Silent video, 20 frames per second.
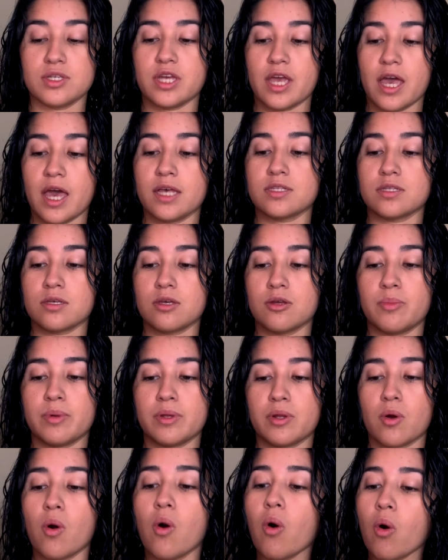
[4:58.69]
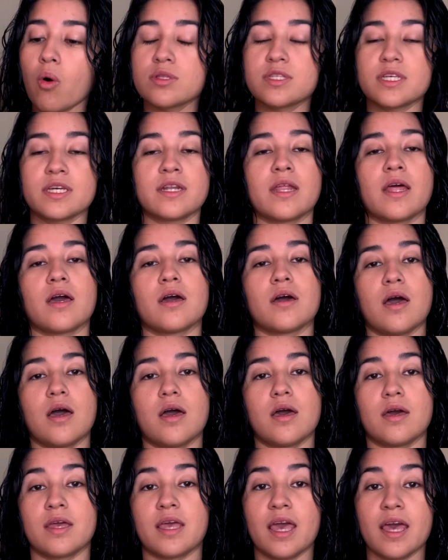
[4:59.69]
It has a good bit of hold, and
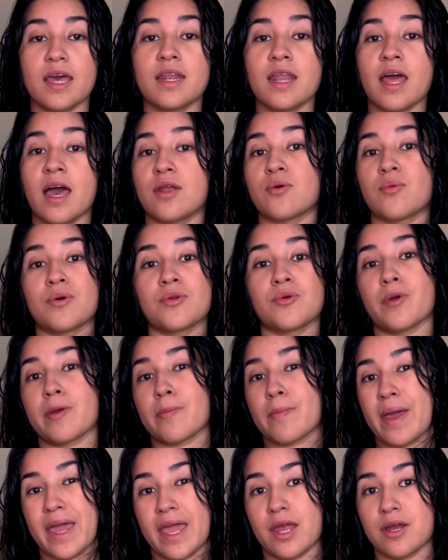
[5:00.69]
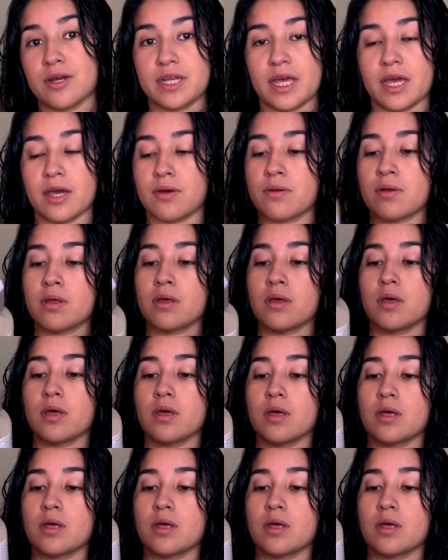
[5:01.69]
again, I don't want to weigh my hair down.